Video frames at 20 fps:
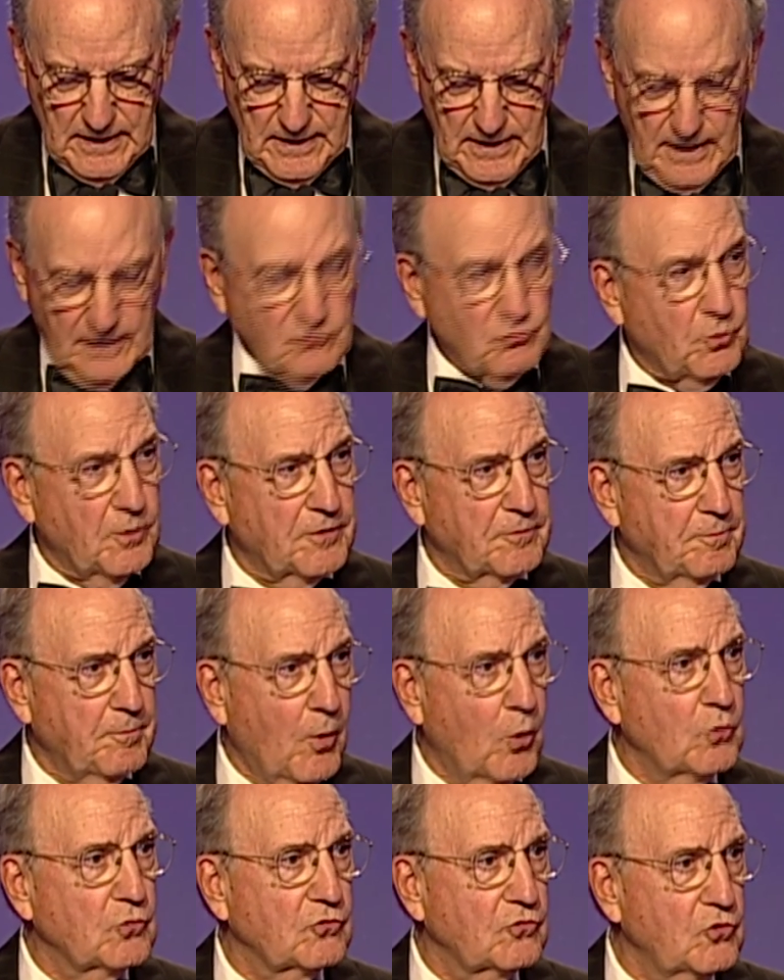As with
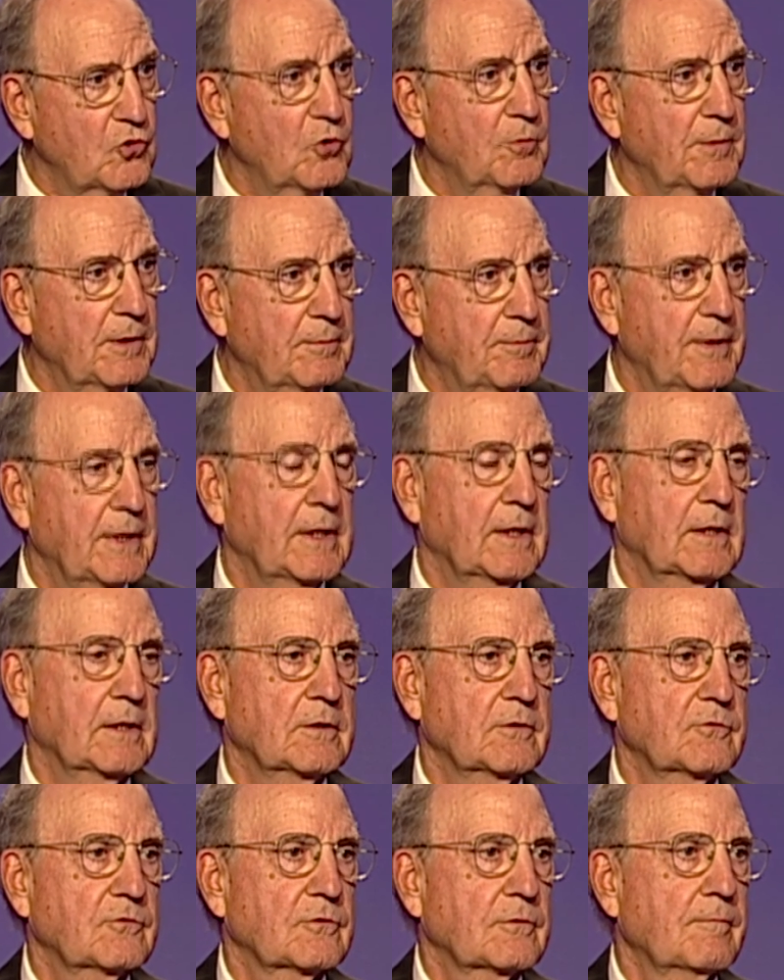most human
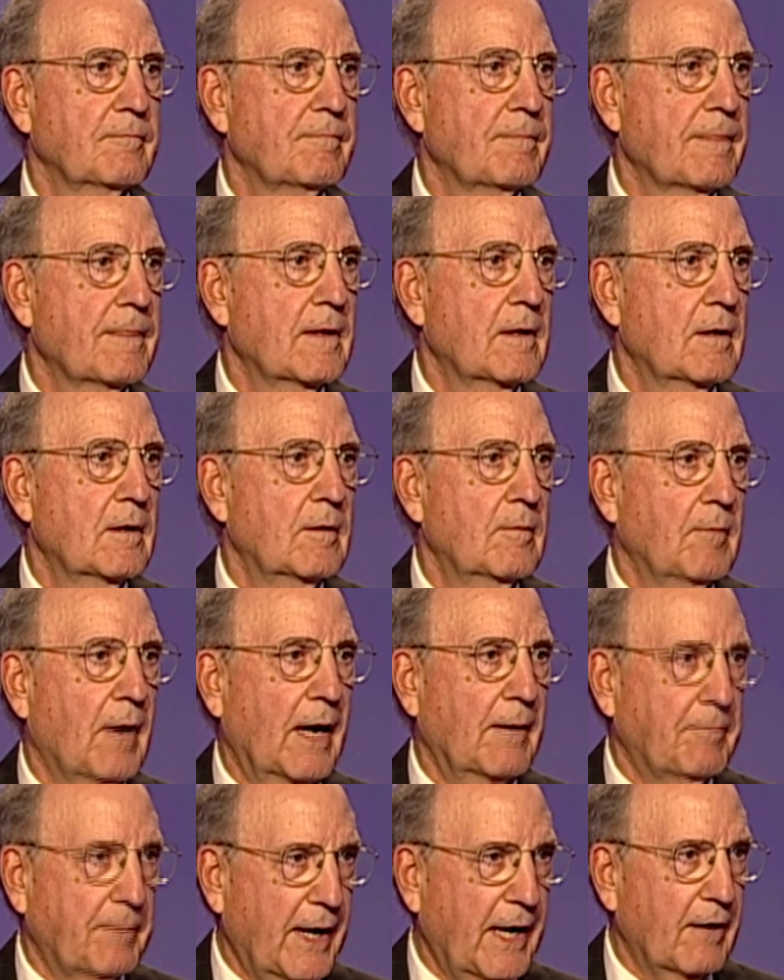beings,
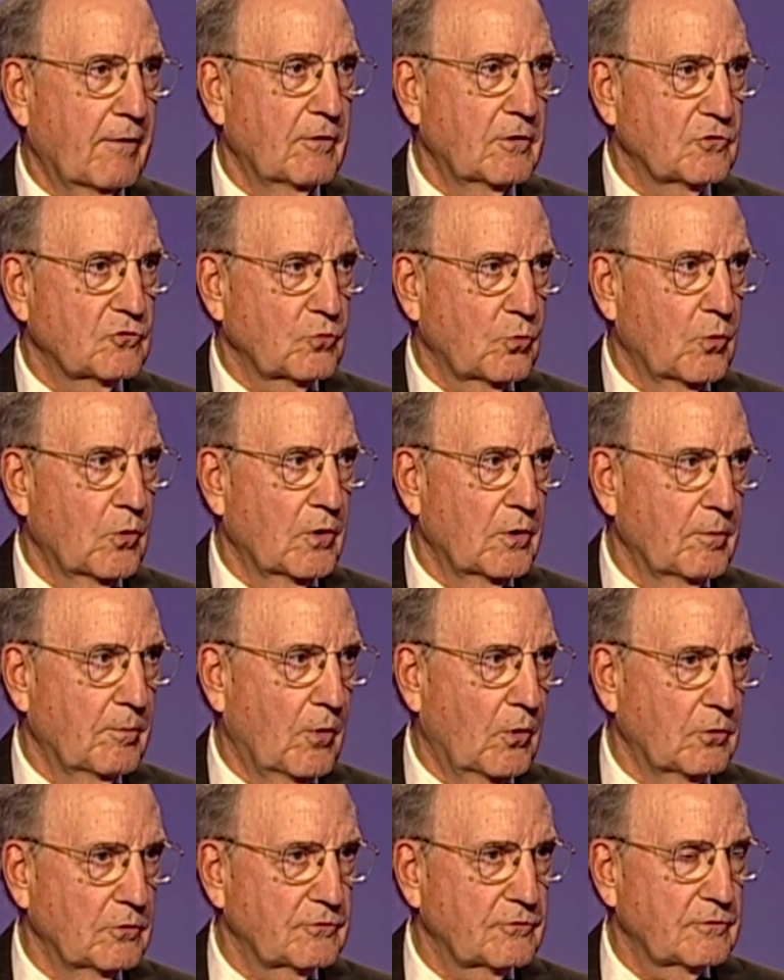my parents were the
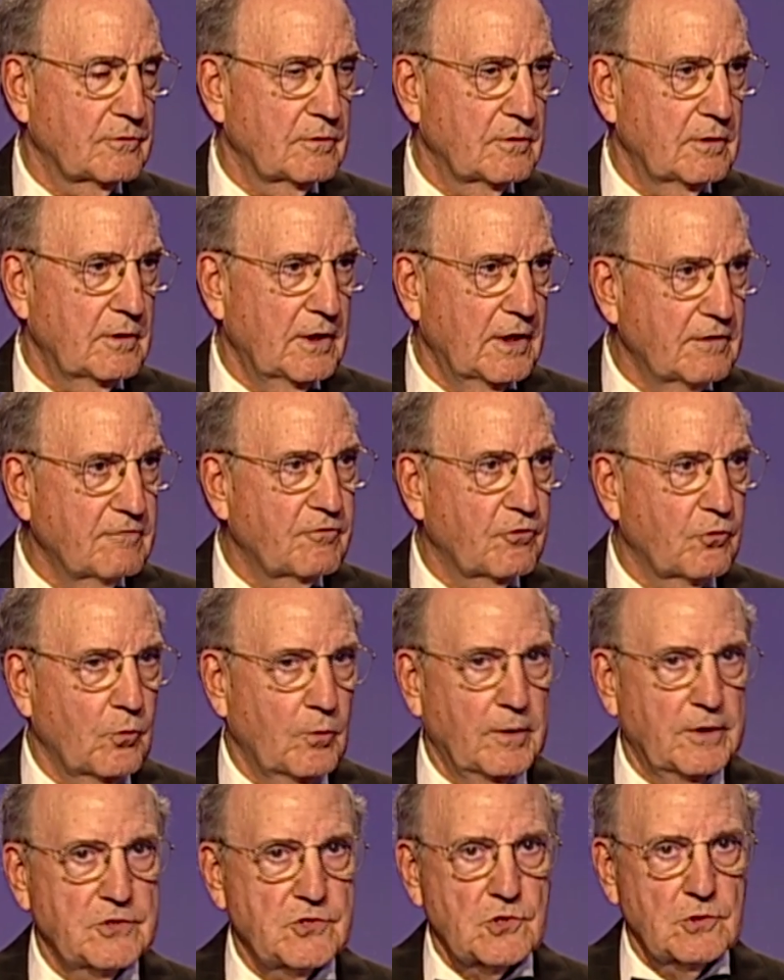most
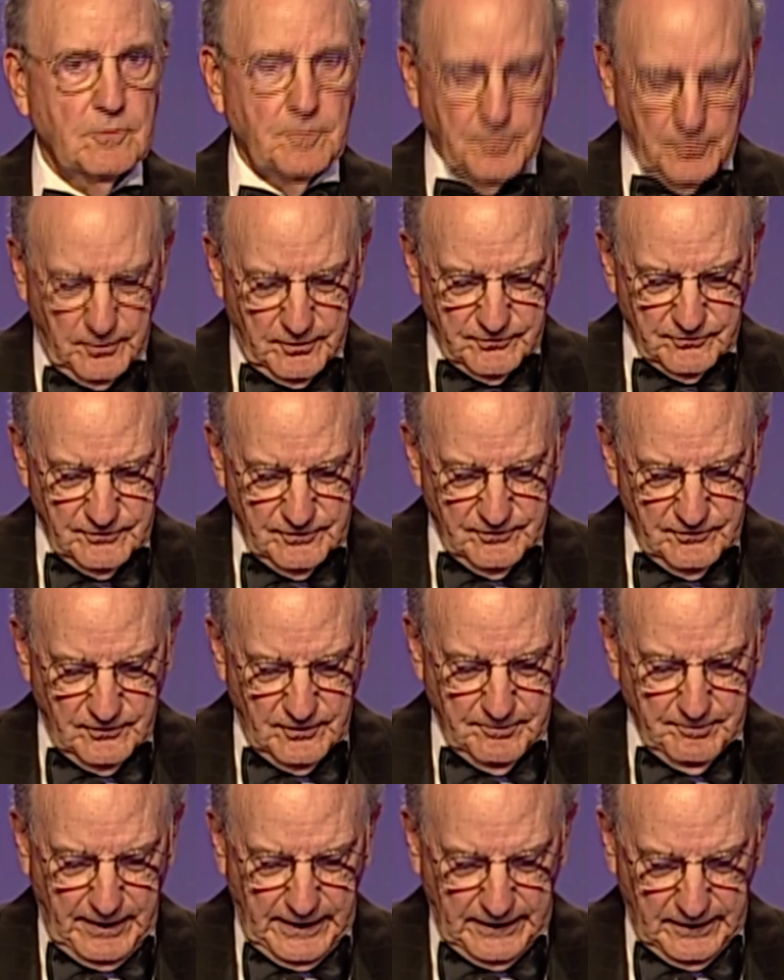influential persons in
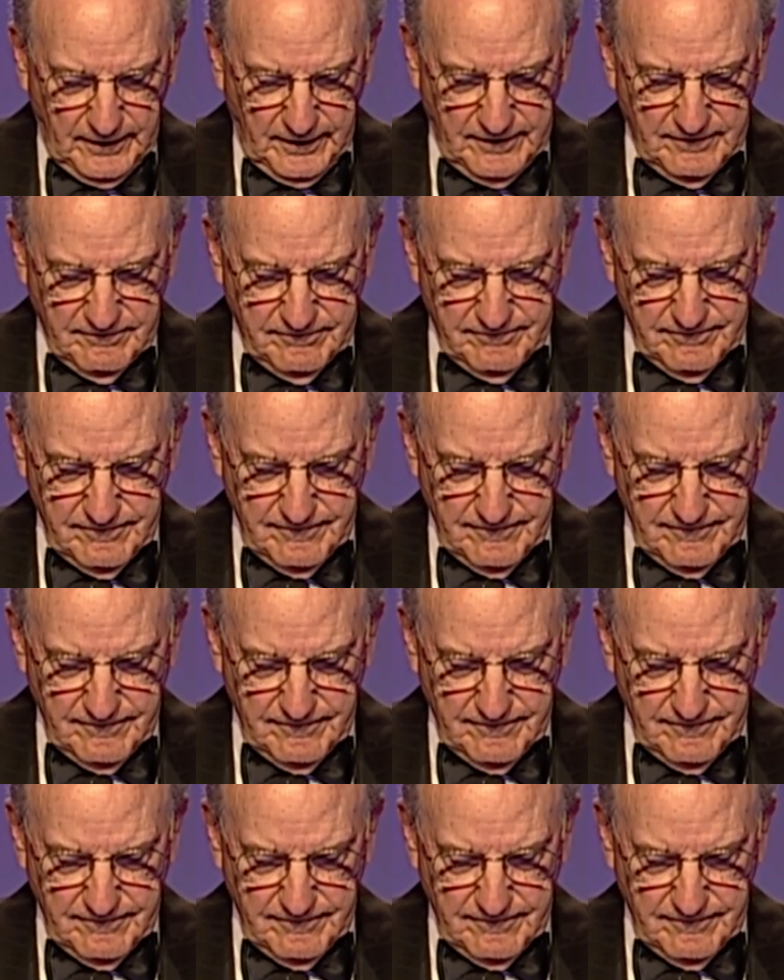my life.